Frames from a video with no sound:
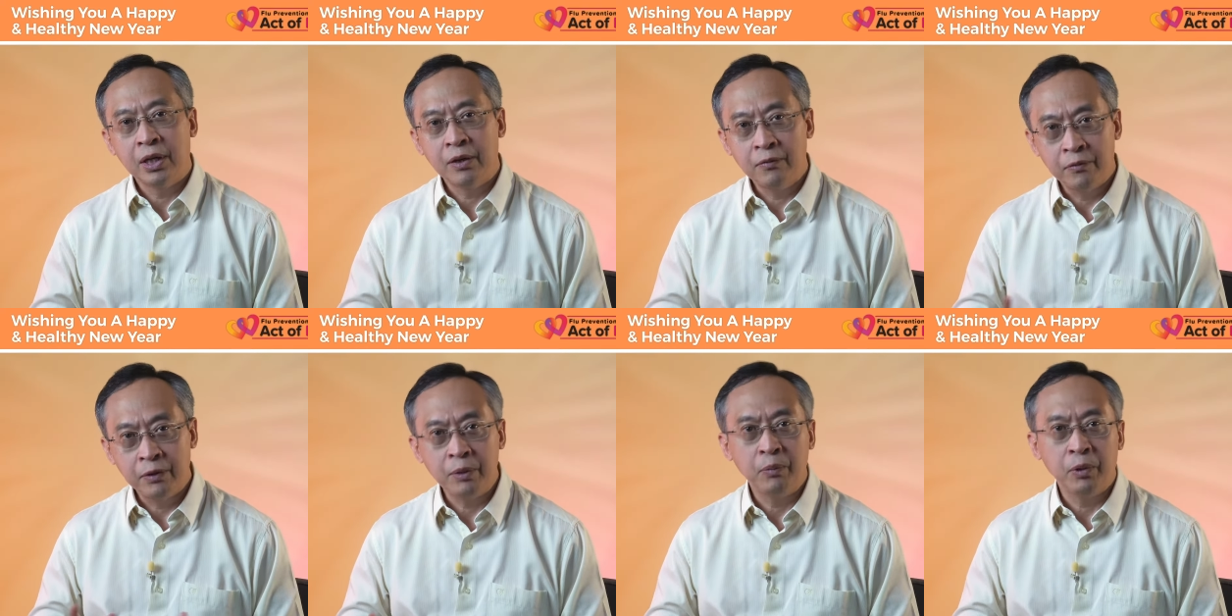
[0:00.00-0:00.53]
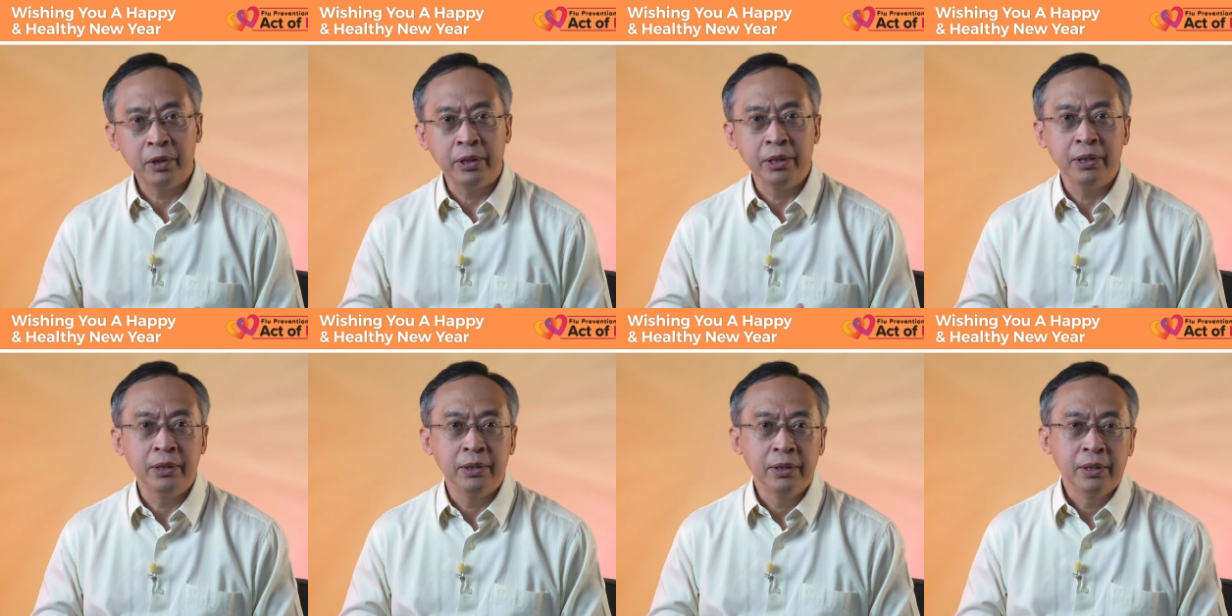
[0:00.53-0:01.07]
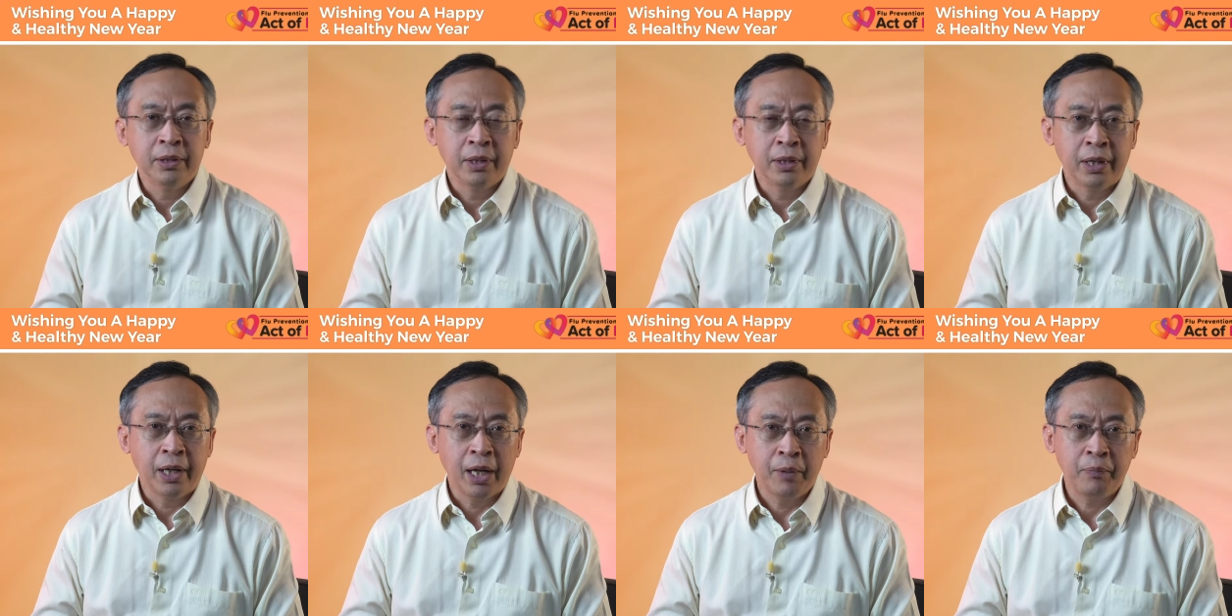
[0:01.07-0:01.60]
everybody
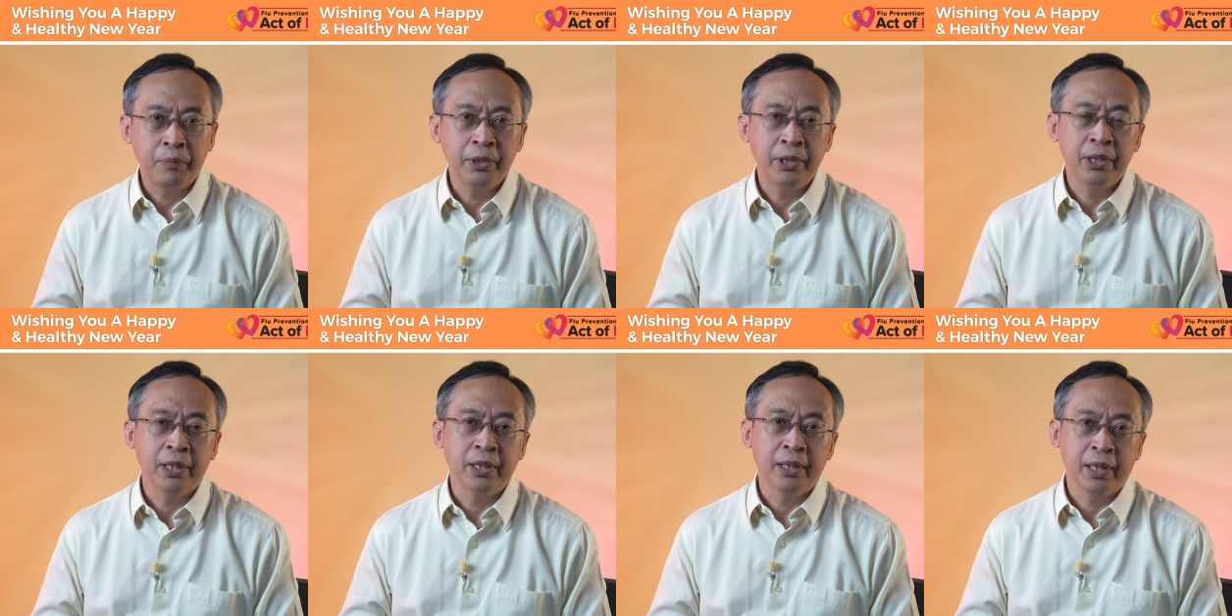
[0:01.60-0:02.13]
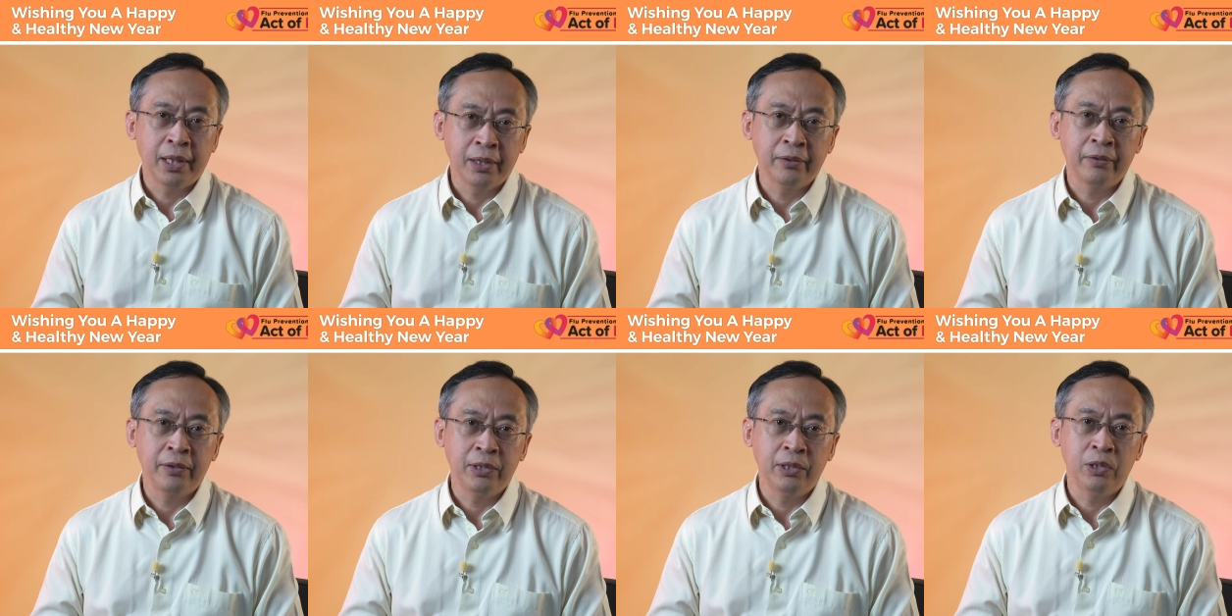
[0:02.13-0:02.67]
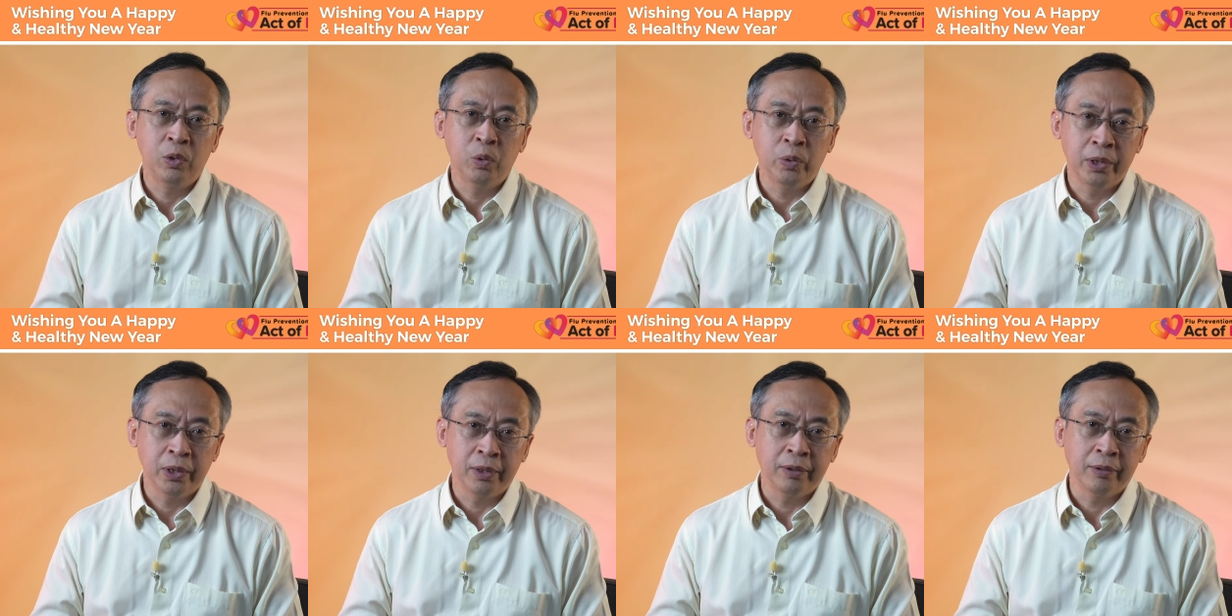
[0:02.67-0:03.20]
a happy and healthy new
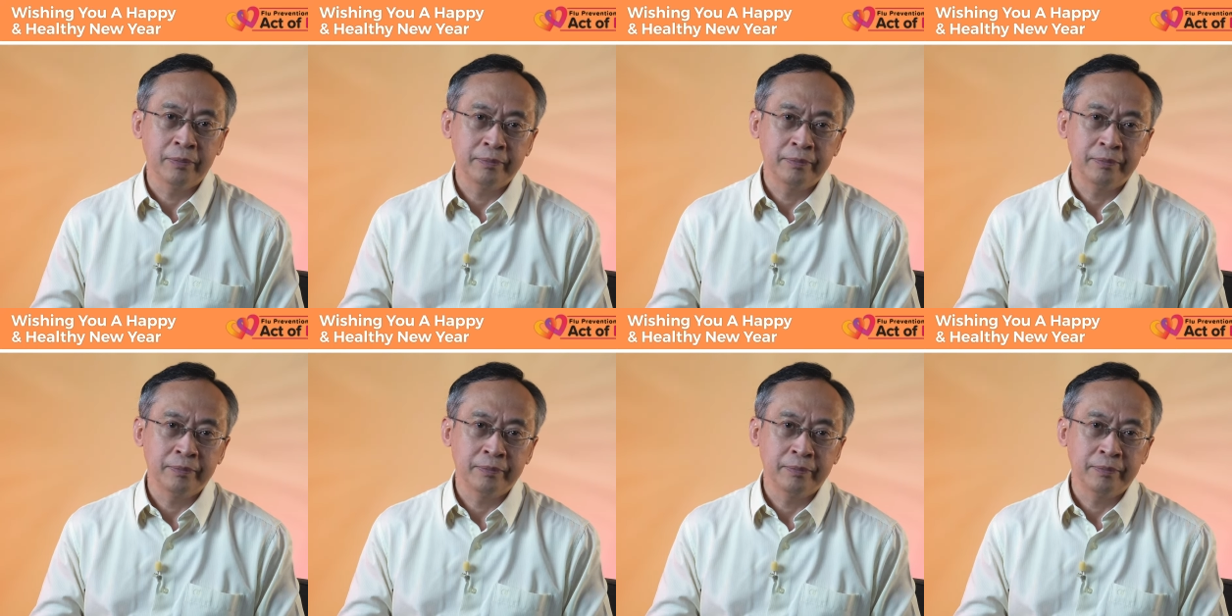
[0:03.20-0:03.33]
year.